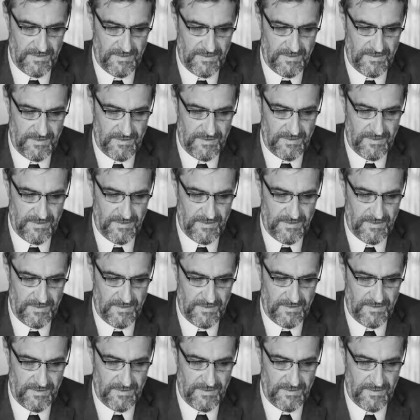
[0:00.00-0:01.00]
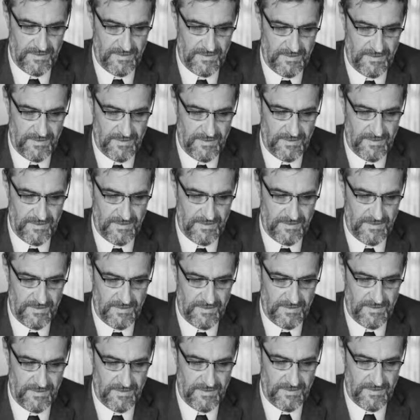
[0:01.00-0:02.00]
We will work with you and give you
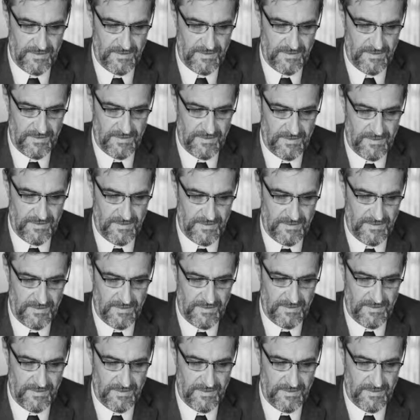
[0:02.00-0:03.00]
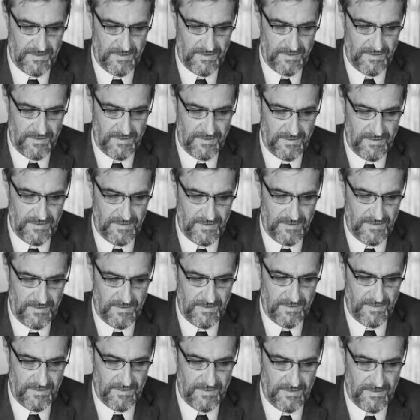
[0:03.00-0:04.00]
a bank of additional questions,
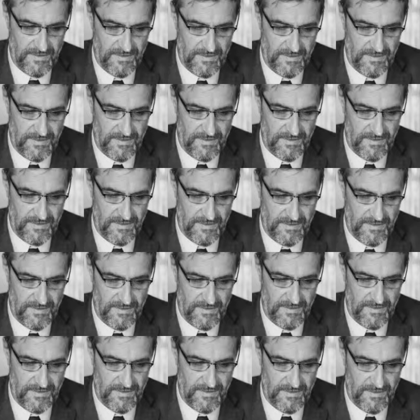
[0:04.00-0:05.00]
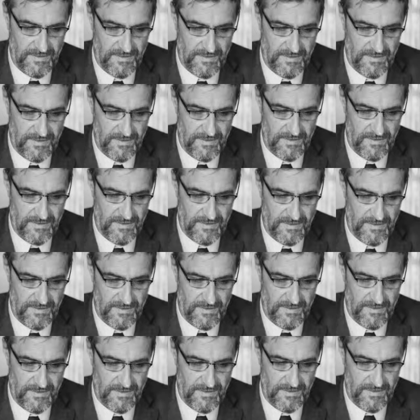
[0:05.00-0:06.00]
because the collaboration tools
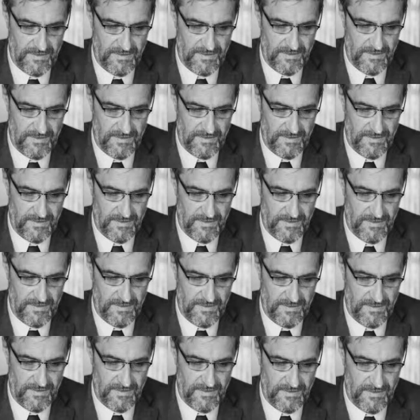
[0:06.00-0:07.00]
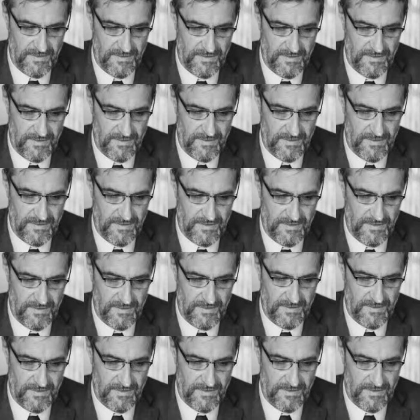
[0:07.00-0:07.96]
allows you unlimited questioning.